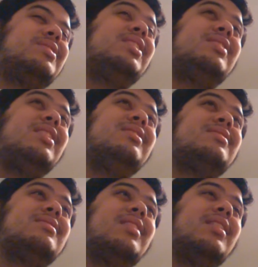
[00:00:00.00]

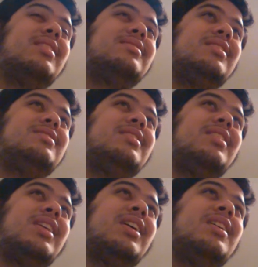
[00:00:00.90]
16th.
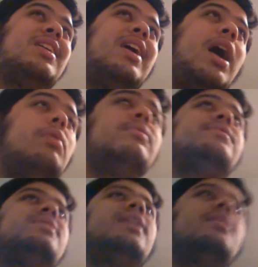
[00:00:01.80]
16th. I want
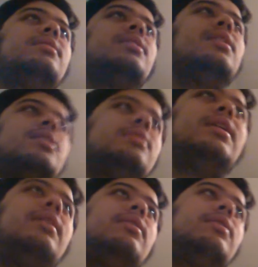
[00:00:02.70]
to say
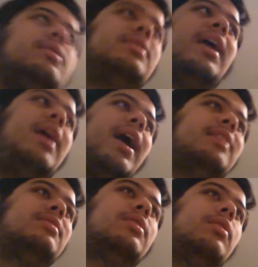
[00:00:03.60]
they they
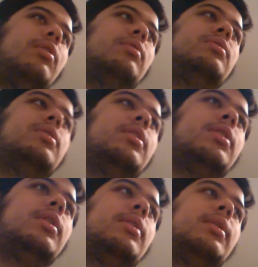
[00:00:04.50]
had the
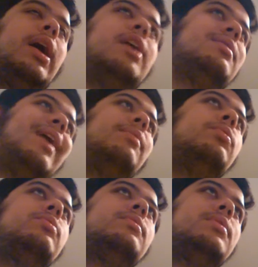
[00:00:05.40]
the that
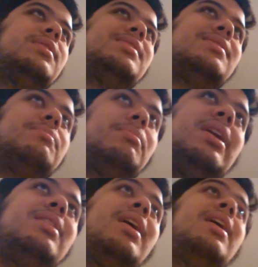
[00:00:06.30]
would
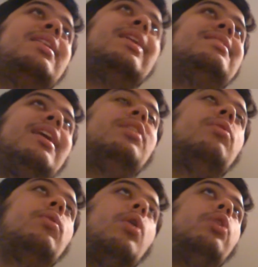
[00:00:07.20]
mean that they
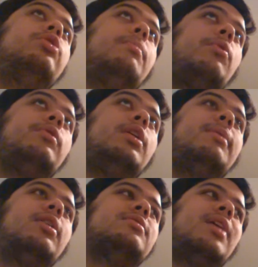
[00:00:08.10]
go on the morning
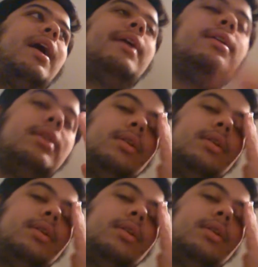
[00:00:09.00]
because I